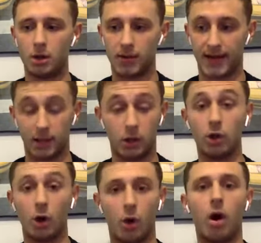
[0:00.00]
like you
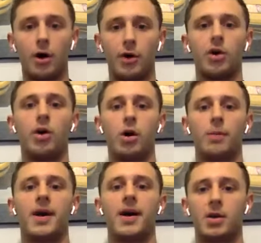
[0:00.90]
go hard or go
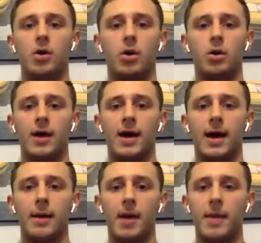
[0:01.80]
home kind of core,
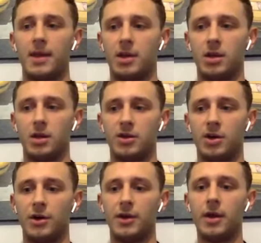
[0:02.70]
and then you're
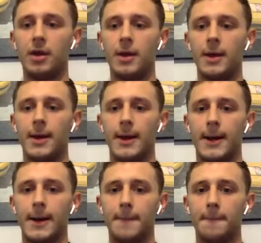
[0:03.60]
done.
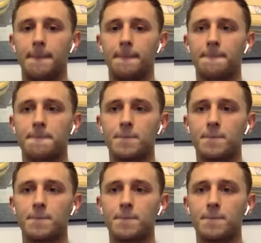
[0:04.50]
And